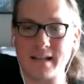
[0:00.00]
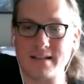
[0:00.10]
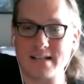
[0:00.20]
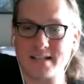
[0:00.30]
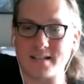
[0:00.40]

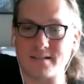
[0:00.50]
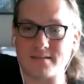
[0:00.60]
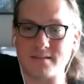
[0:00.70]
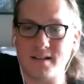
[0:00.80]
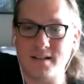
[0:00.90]
it
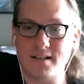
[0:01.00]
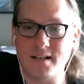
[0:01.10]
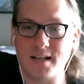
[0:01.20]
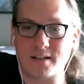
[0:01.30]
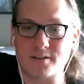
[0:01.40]

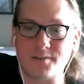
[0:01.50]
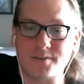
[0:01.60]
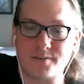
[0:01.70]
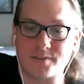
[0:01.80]
can also